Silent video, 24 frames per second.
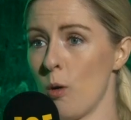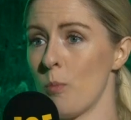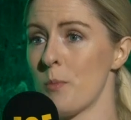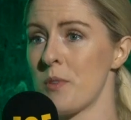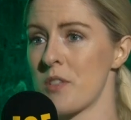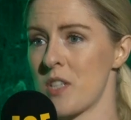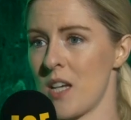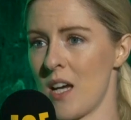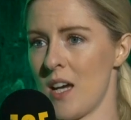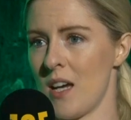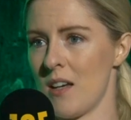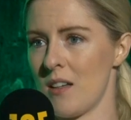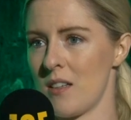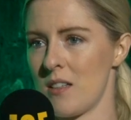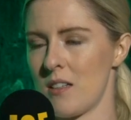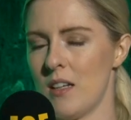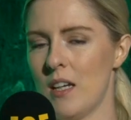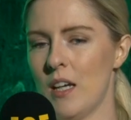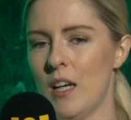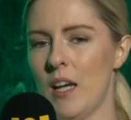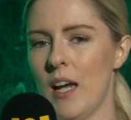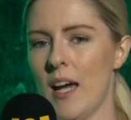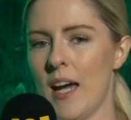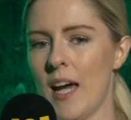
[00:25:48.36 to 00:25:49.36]
mum's dad,
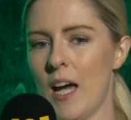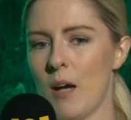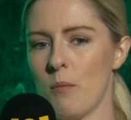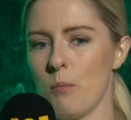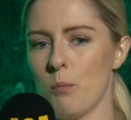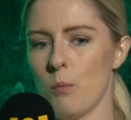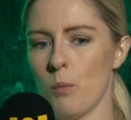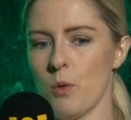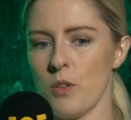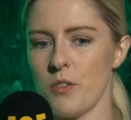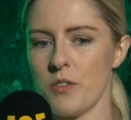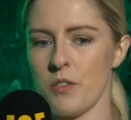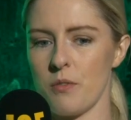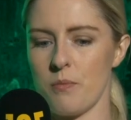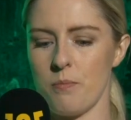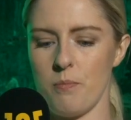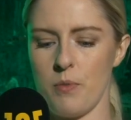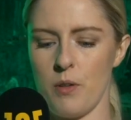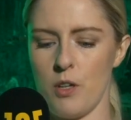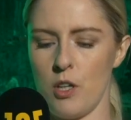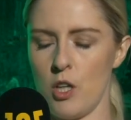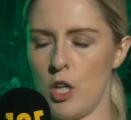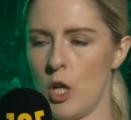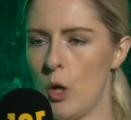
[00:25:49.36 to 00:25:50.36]
um, was a
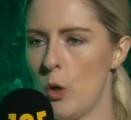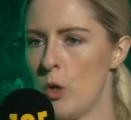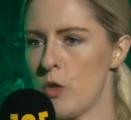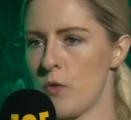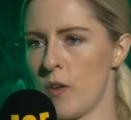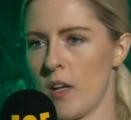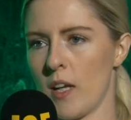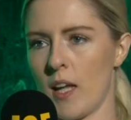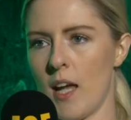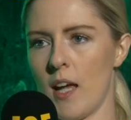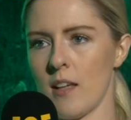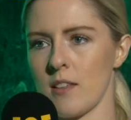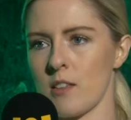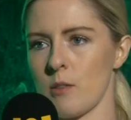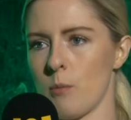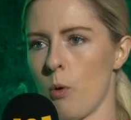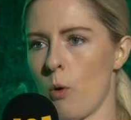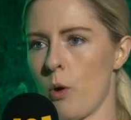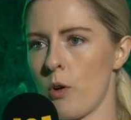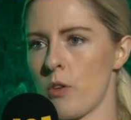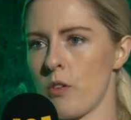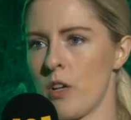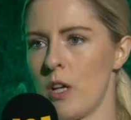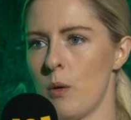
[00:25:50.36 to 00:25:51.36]
huge Fine Gael
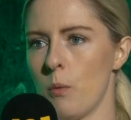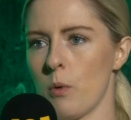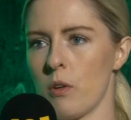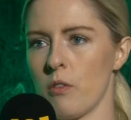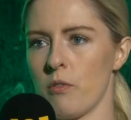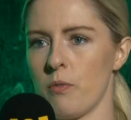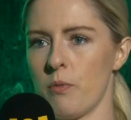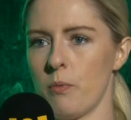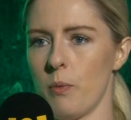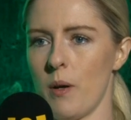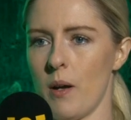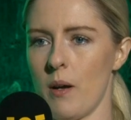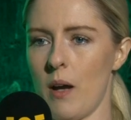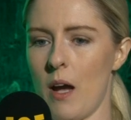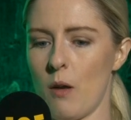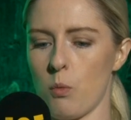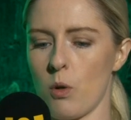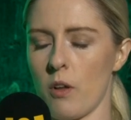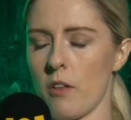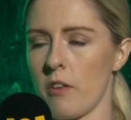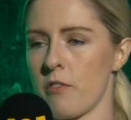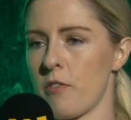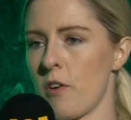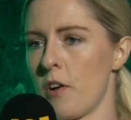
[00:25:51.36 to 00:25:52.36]
supporter. He would have right. had
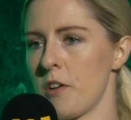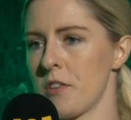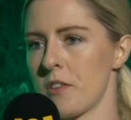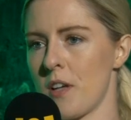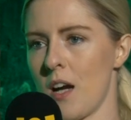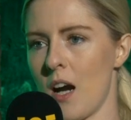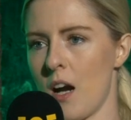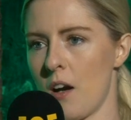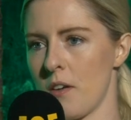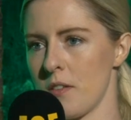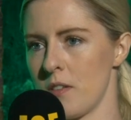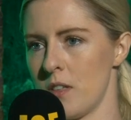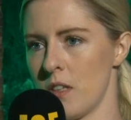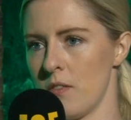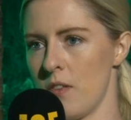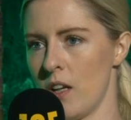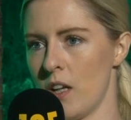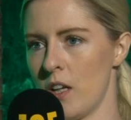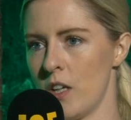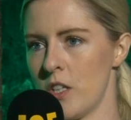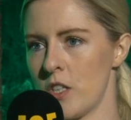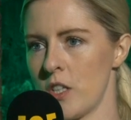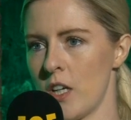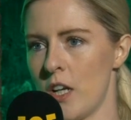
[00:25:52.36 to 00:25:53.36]
one of the first cars in the
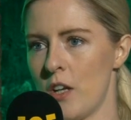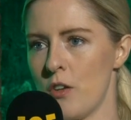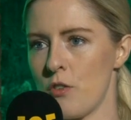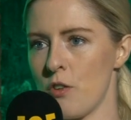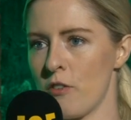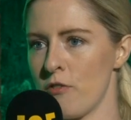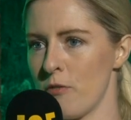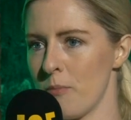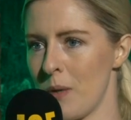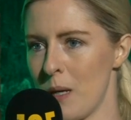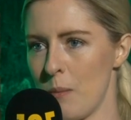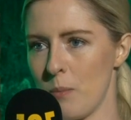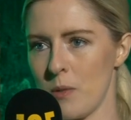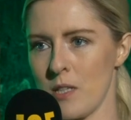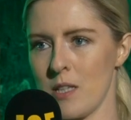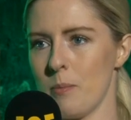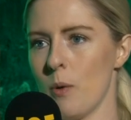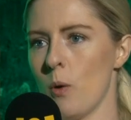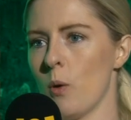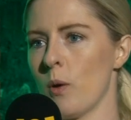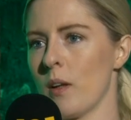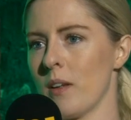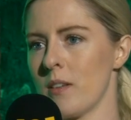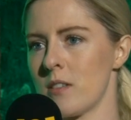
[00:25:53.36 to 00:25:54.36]
village and driven people to the
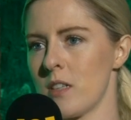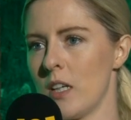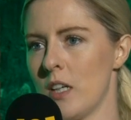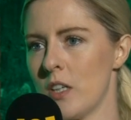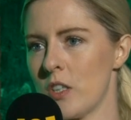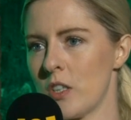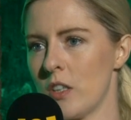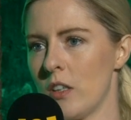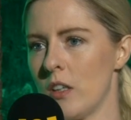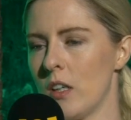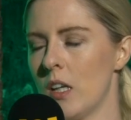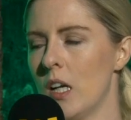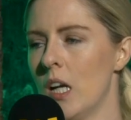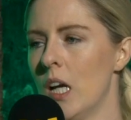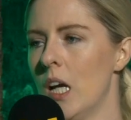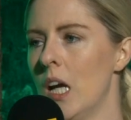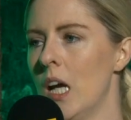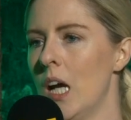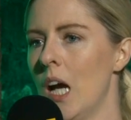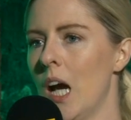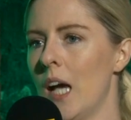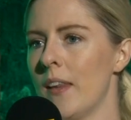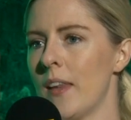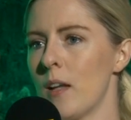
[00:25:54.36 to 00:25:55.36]
polling station.
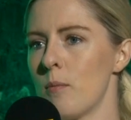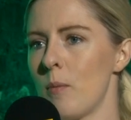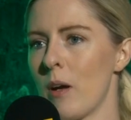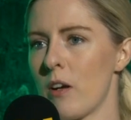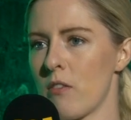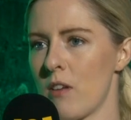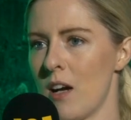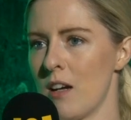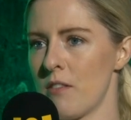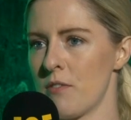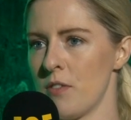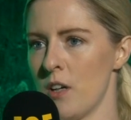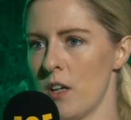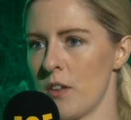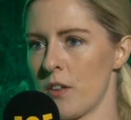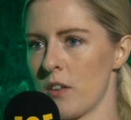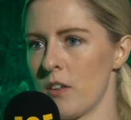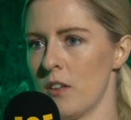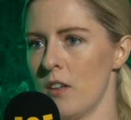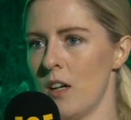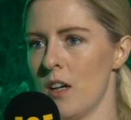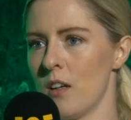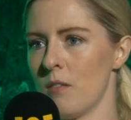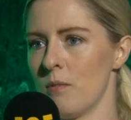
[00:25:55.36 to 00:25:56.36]
Okay. And then my
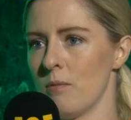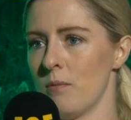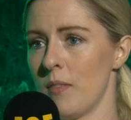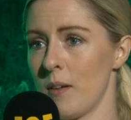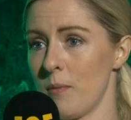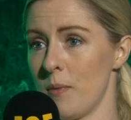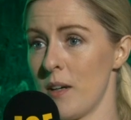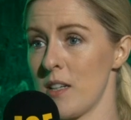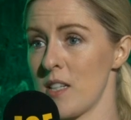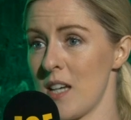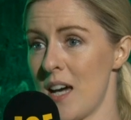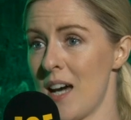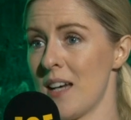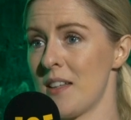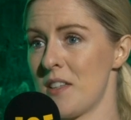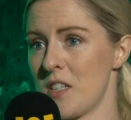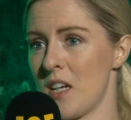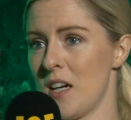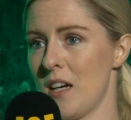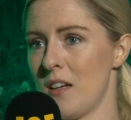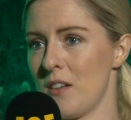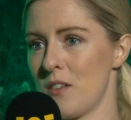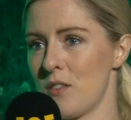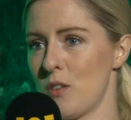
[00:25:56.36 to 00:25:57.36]
grandfather, on like my dad's
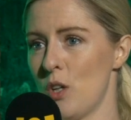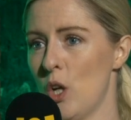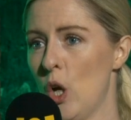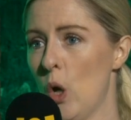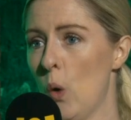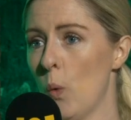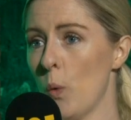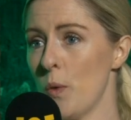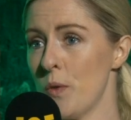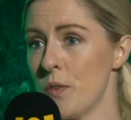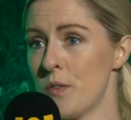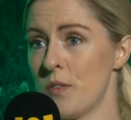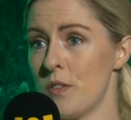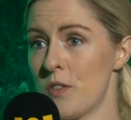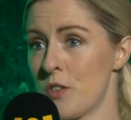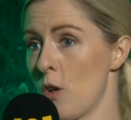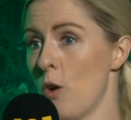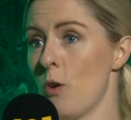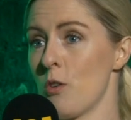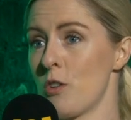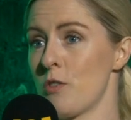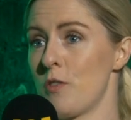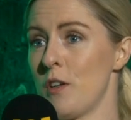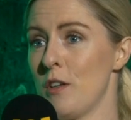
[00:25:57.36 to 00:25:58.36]
dad, yeah. was
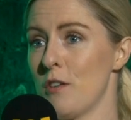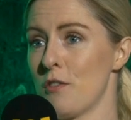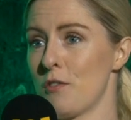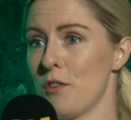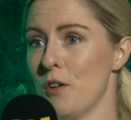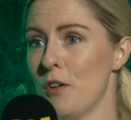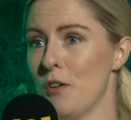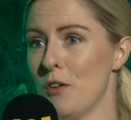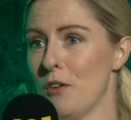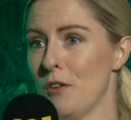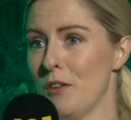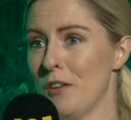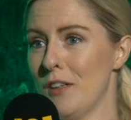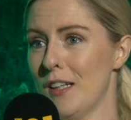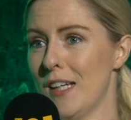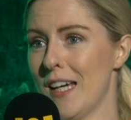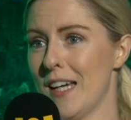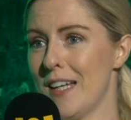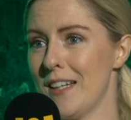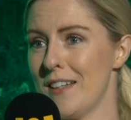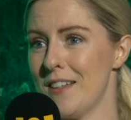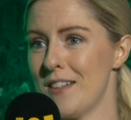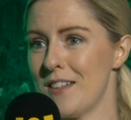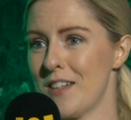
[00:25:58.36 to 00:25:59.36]
staunch Fianna Fáil right.
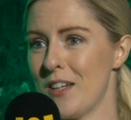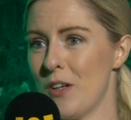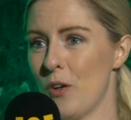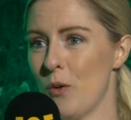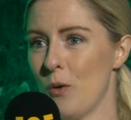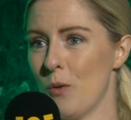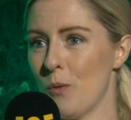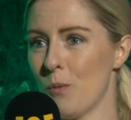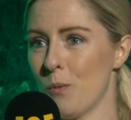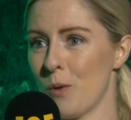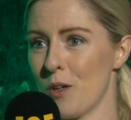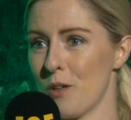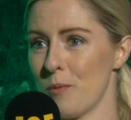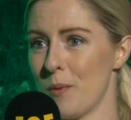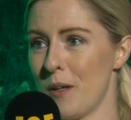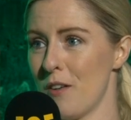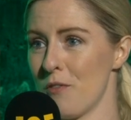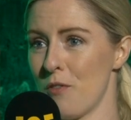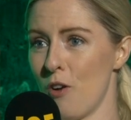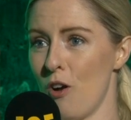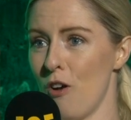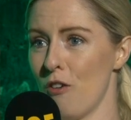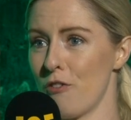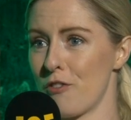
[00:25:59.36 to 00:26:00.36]
and, you know, would have been
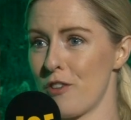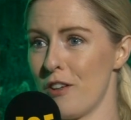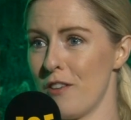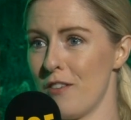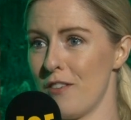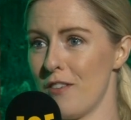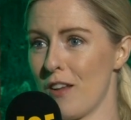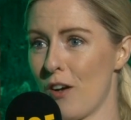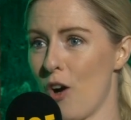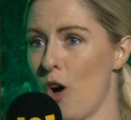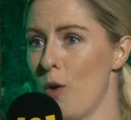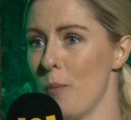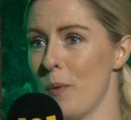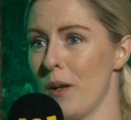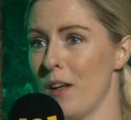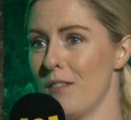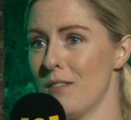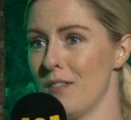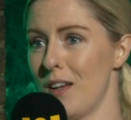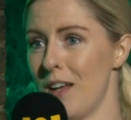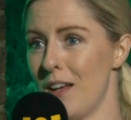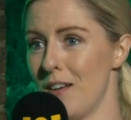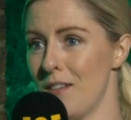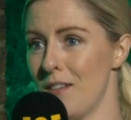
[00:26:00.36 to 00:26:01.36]
involved in the cumann